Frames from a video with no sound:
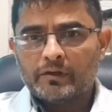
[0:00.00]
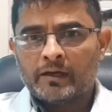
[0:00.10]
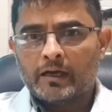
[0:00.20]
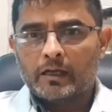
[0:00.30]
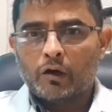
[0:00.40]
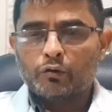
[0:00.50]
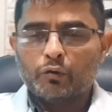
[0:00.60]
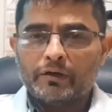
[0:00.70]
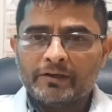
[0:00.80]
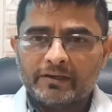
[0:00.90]
and allowed
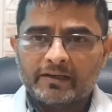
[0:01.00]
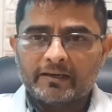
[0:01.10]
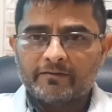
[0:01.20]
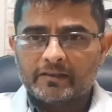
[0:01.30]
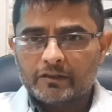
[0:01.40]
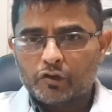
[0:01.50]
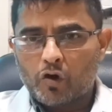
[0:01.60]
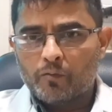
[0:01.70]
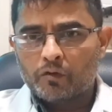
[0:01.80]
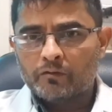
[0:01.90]
to integrate with the
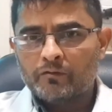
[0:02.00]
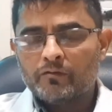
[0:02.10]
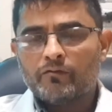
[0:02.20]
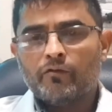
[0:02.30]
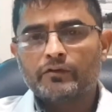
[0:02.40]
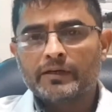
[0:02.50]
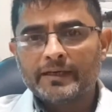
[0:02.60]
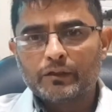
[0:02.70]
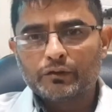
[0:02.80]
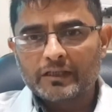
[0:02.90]
jawbone for
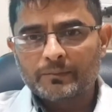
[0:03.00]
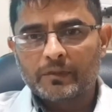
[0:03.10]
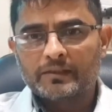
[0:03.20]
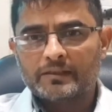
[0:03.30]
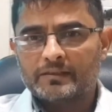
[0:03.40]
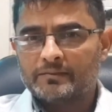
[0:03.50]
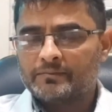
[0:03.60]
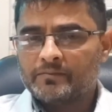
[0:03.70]
3 to 6 months.